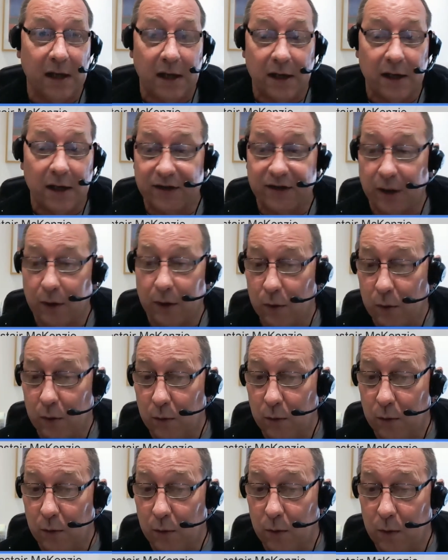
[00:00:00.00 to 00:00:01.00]

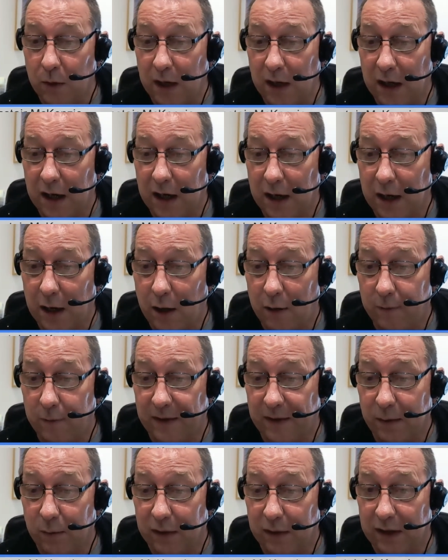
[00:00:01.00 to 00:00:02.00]
So
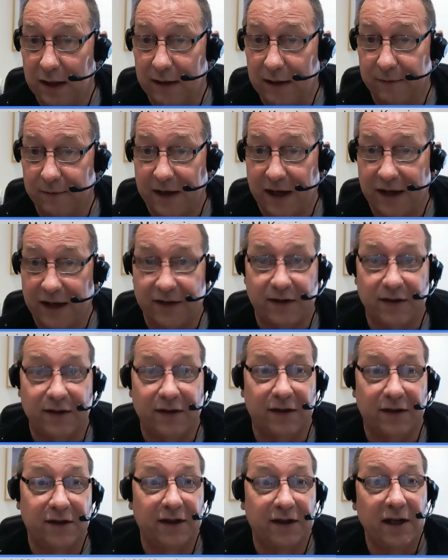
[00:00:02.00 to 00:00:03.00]
hopefully we'll have
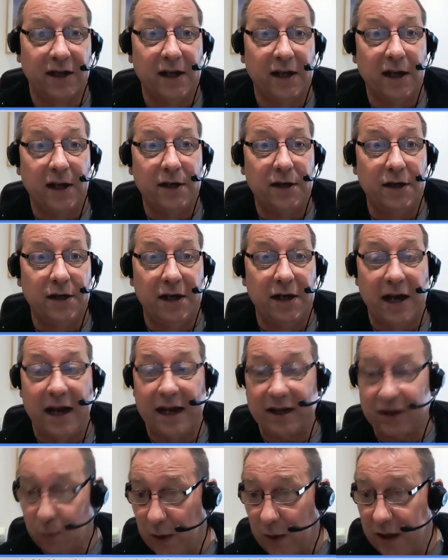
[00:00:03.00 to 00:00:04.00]
guests
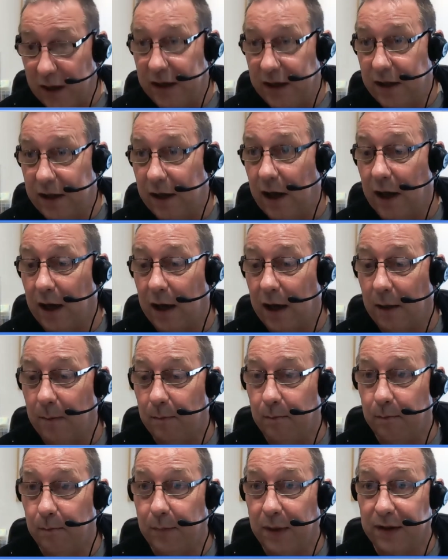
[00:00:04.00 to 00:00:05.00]
next week,
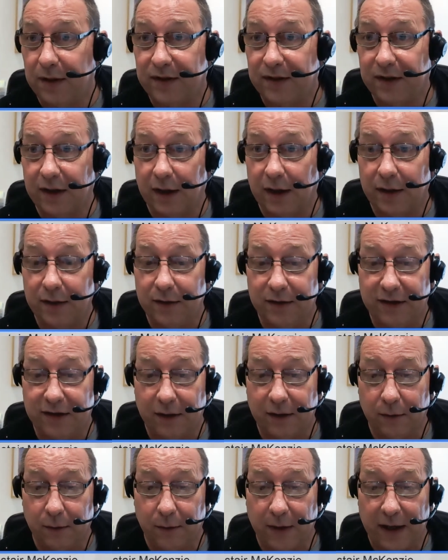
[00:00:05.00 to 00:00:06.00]
but
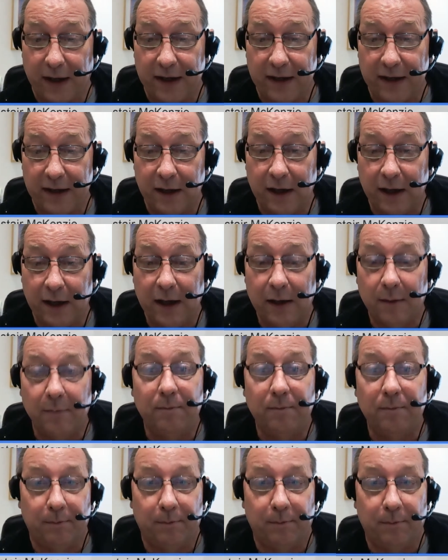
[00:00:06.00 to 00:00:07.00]
until then,
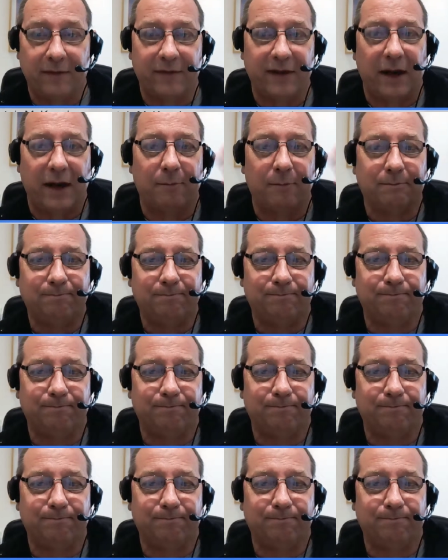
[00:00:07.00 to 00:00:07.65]
bye for now.